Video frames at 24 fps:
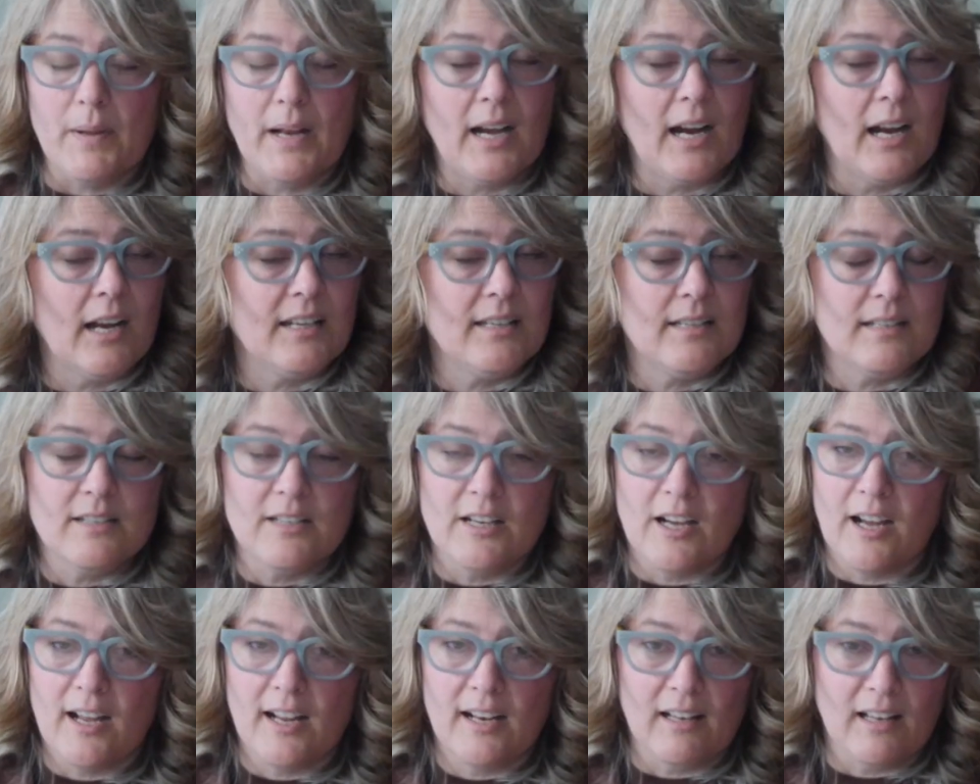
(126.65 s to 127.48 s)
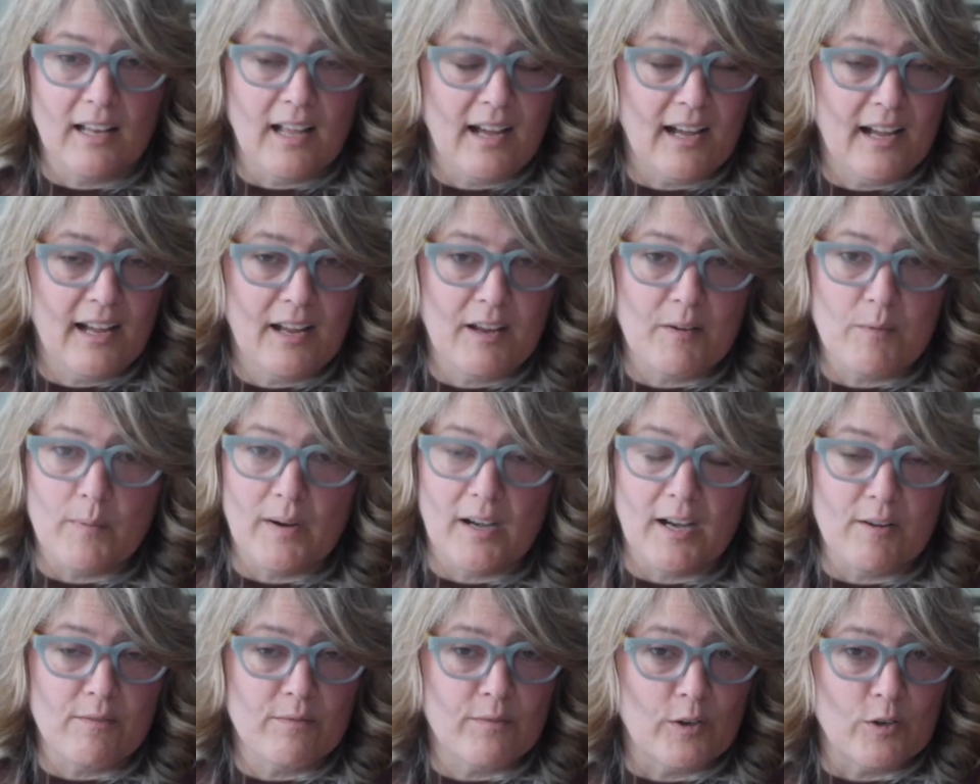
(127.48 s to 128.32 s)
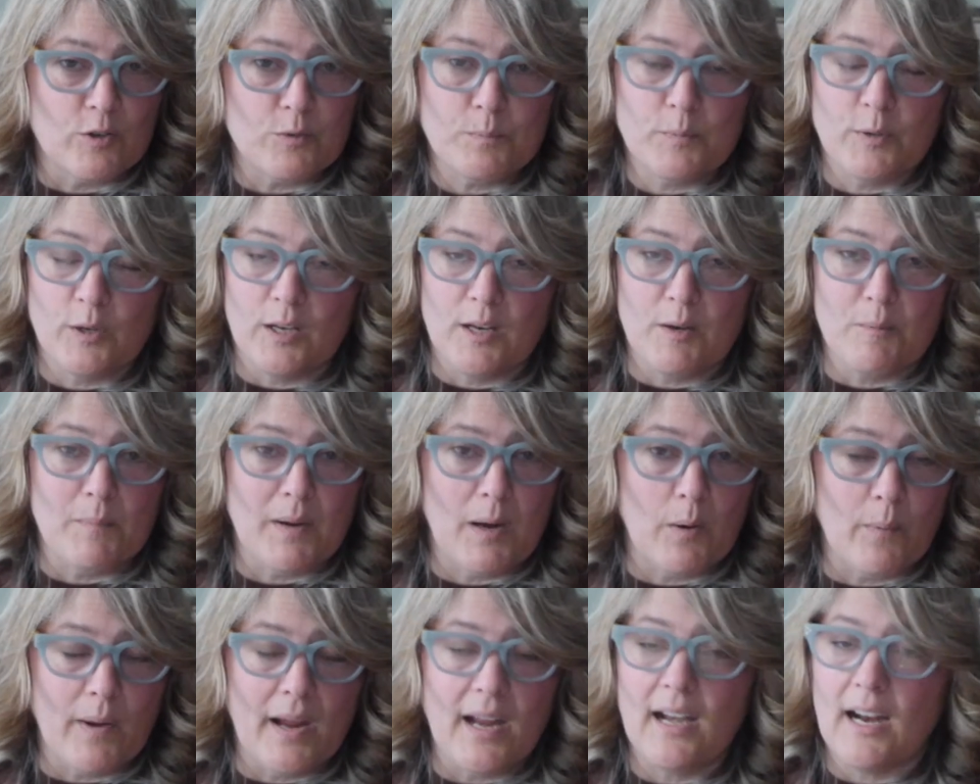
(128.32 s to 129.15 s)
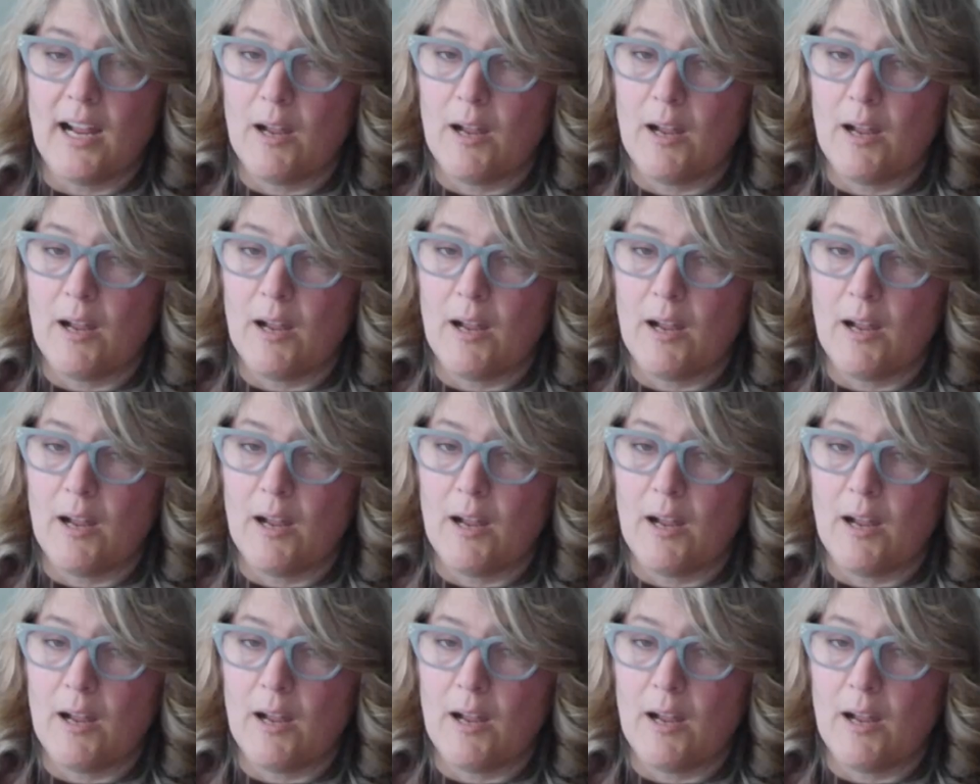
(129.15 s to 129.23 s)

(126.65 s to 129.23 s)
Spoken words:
And I did not lie when I first put in my weight.